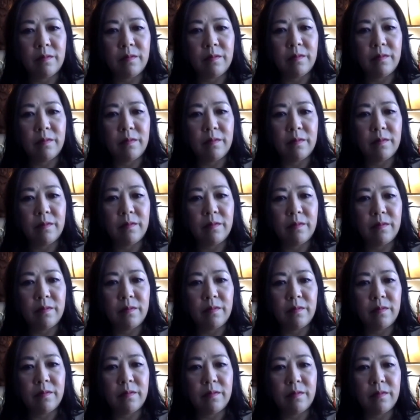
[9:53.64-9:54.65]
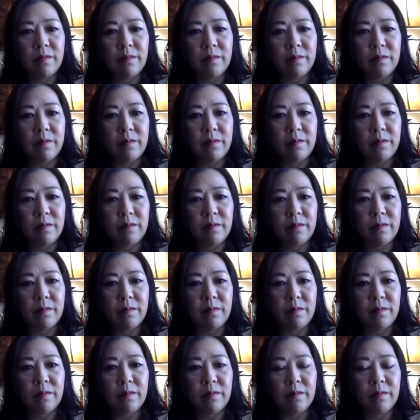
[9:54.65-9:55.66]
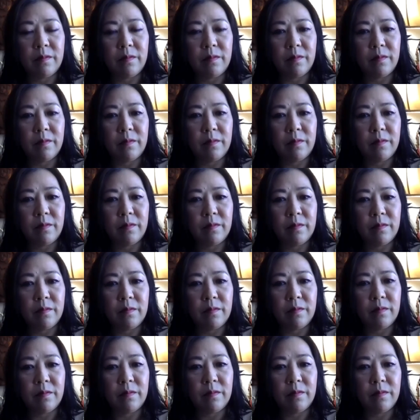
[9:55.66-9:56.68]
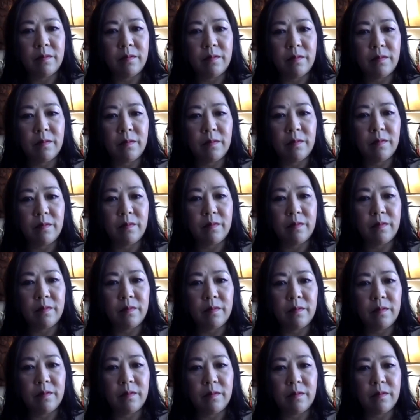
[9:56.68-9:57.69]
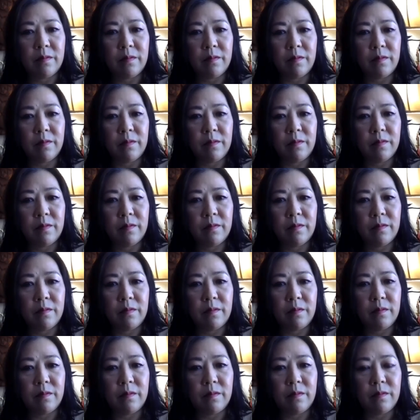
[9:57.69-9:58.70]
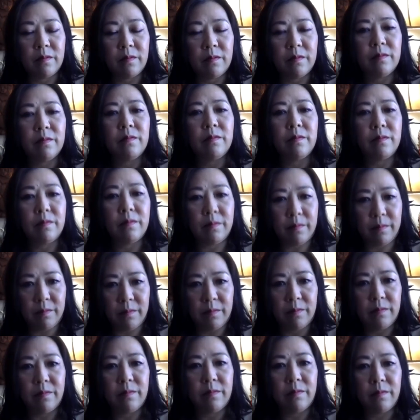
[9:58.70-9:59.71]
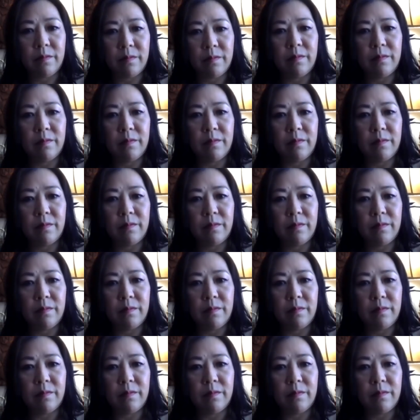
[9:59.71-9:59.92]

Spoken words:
(silent)